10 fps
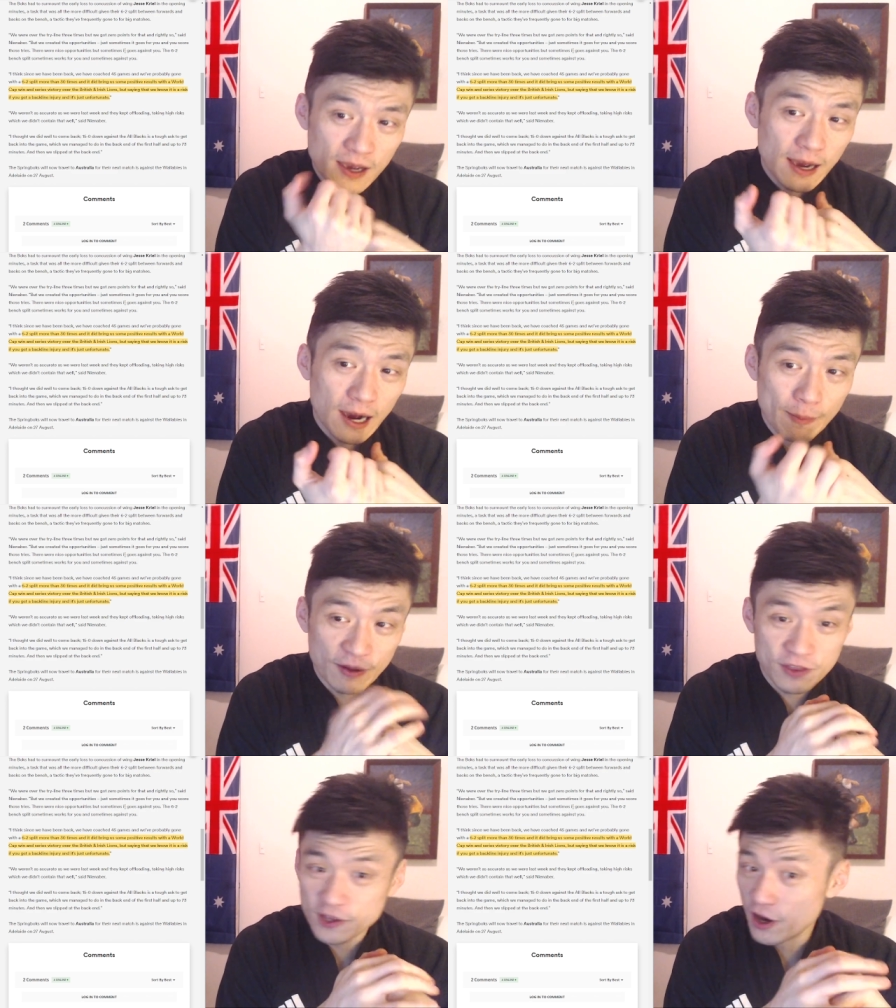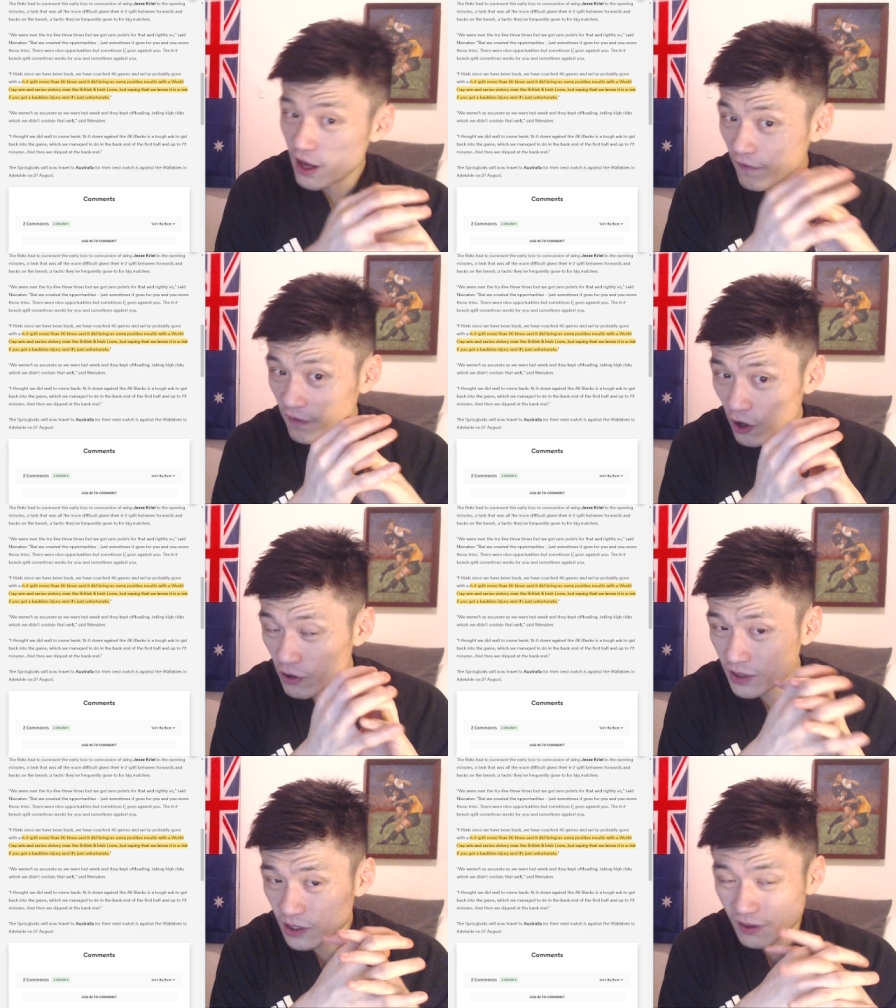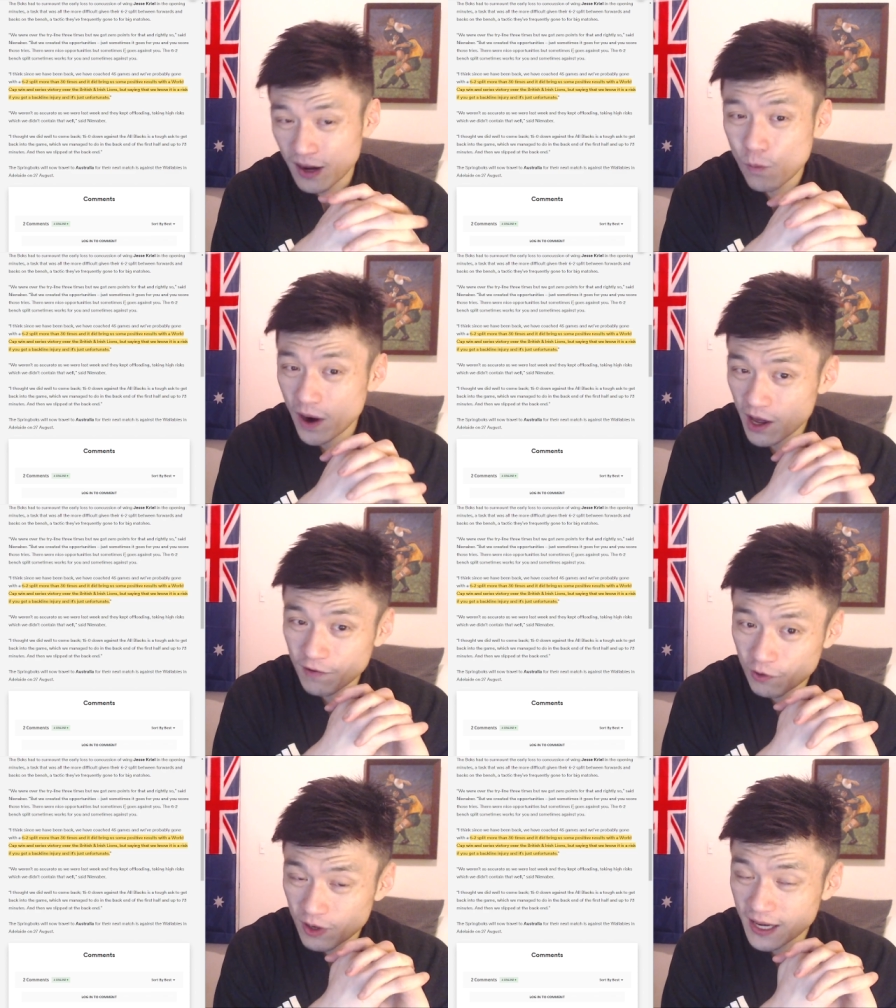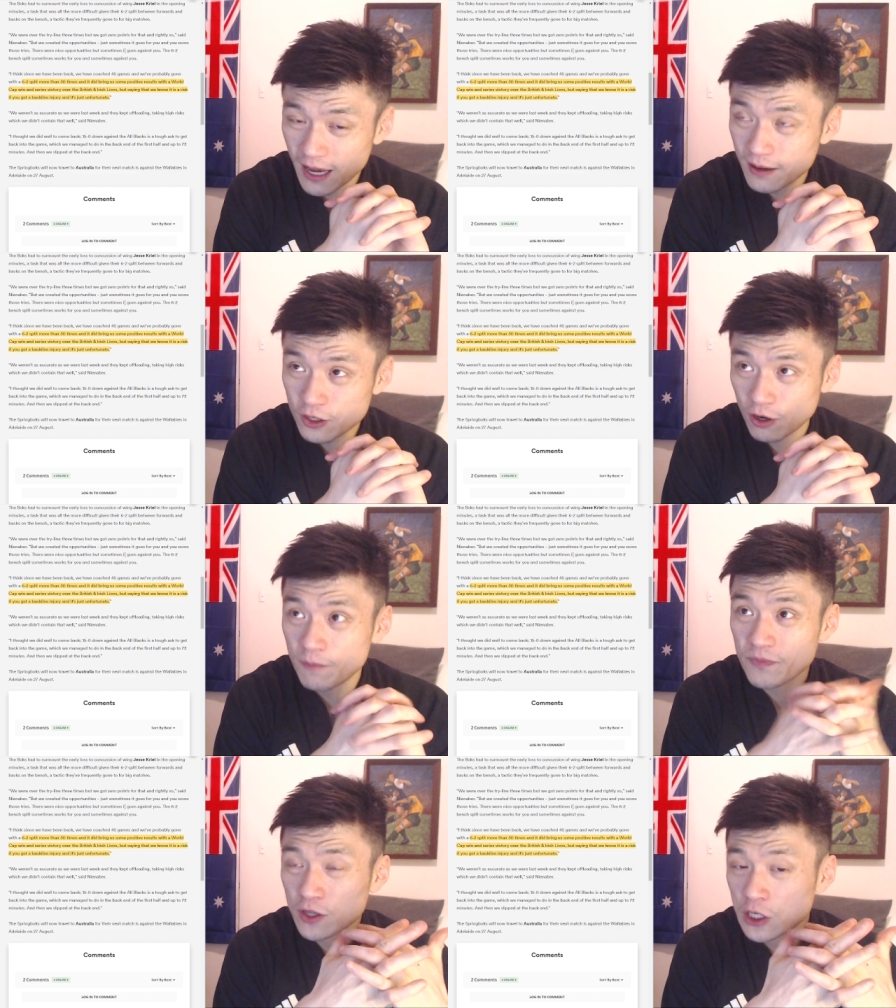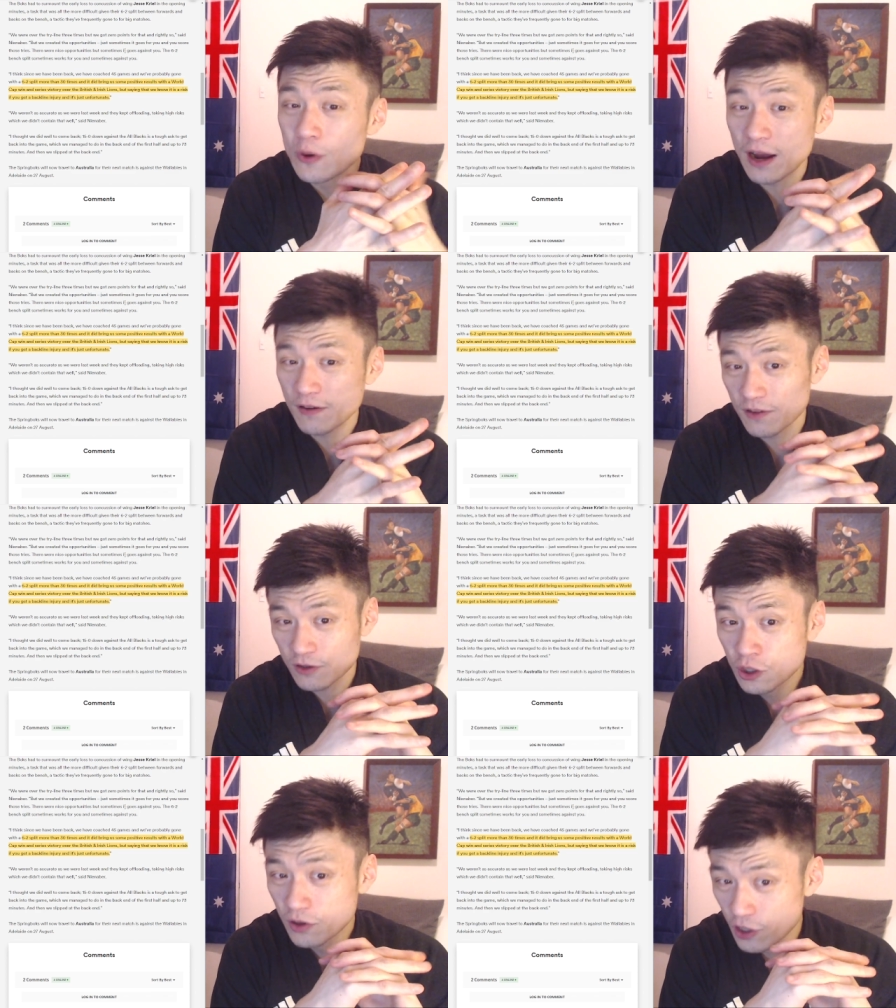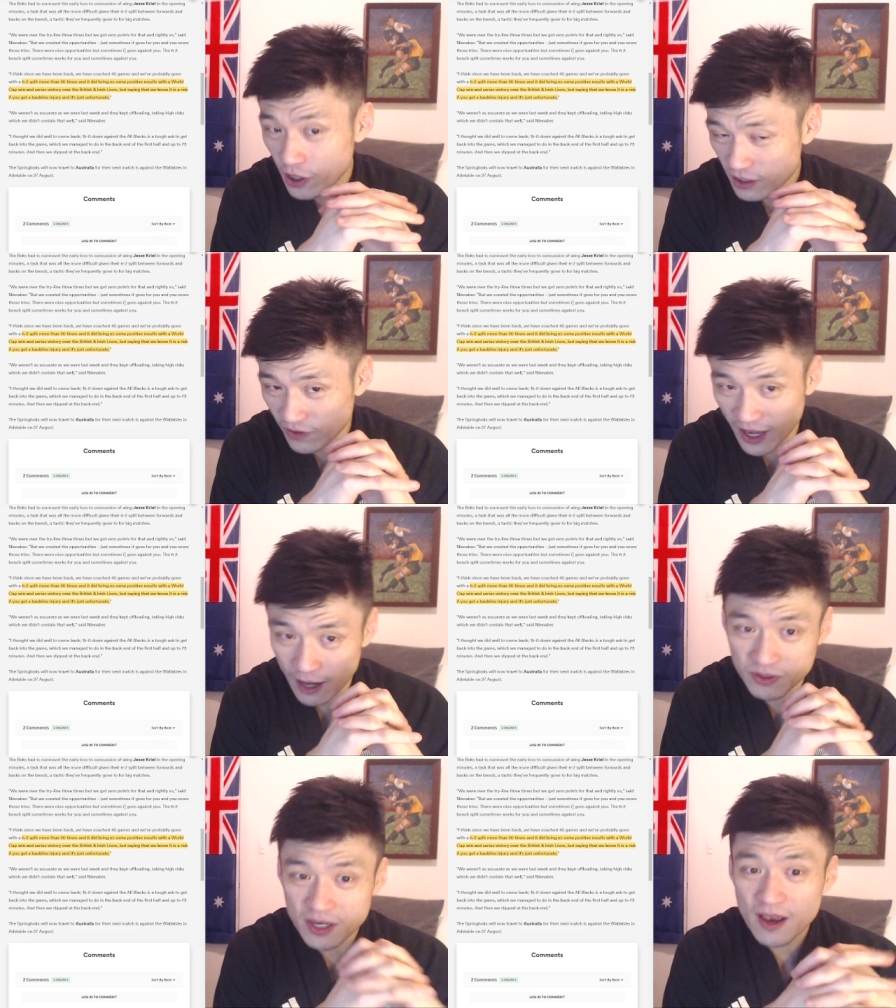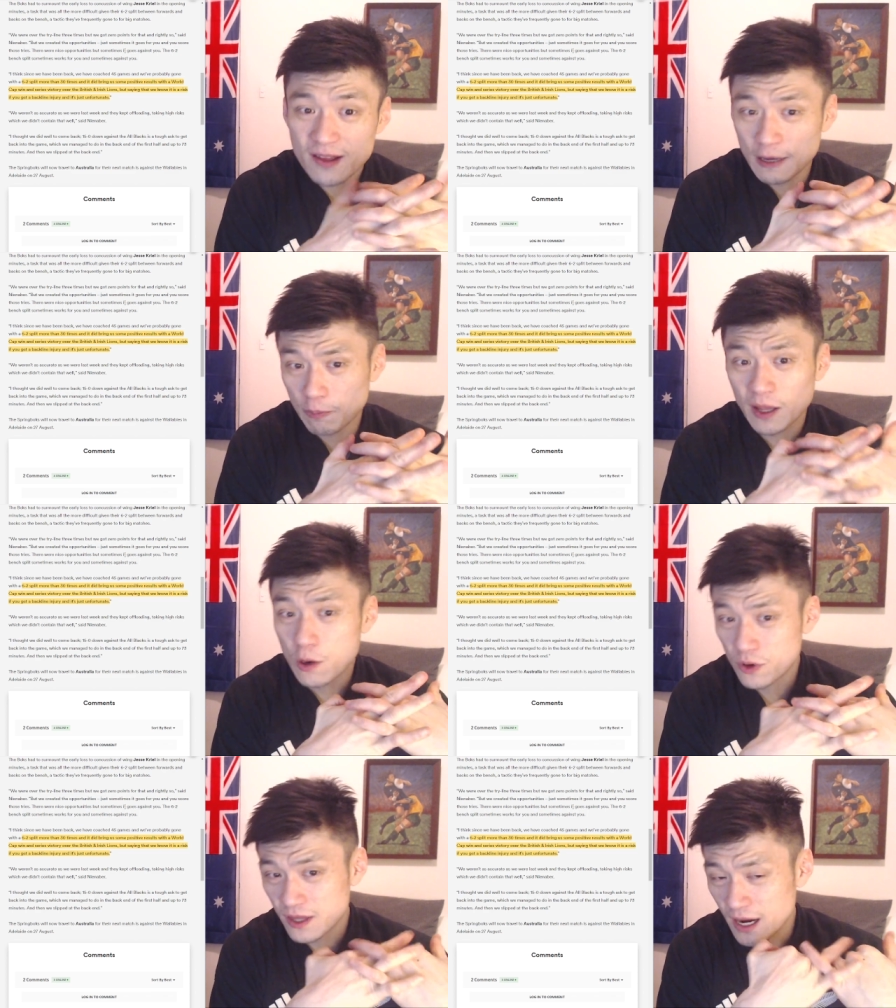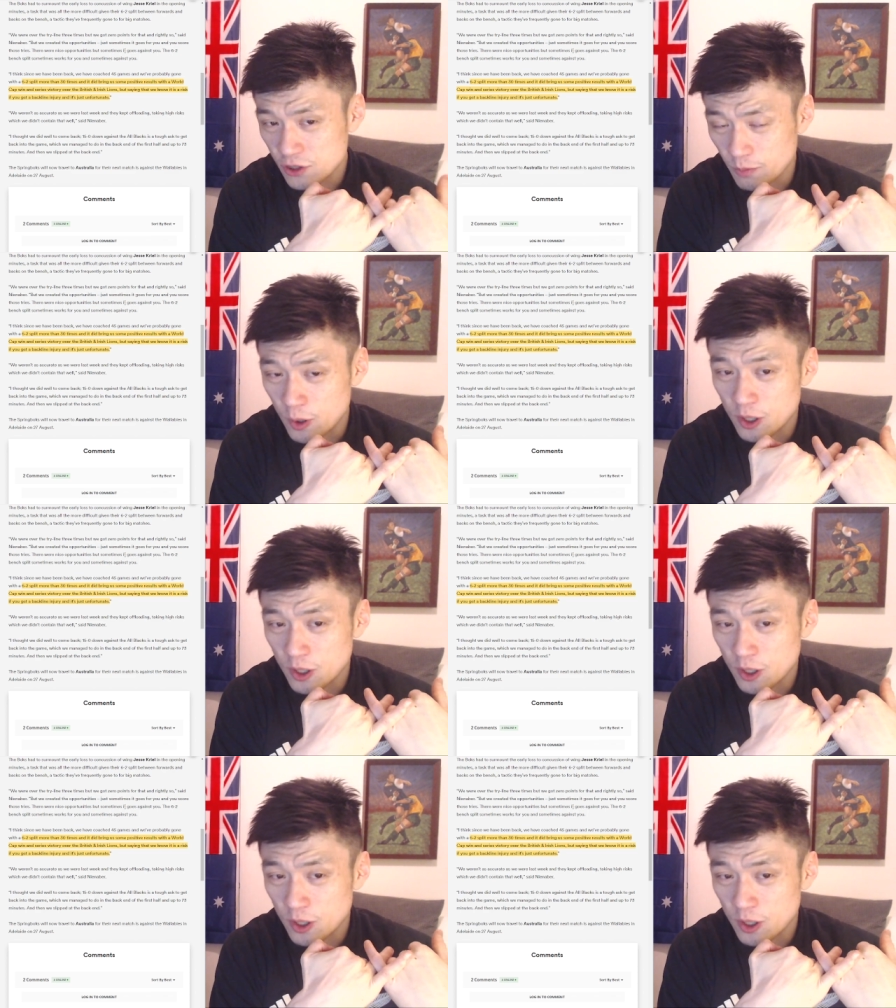about 30 of those, so like 1 out of 3, you know, 2 out of the 2/3 of the games they play with extra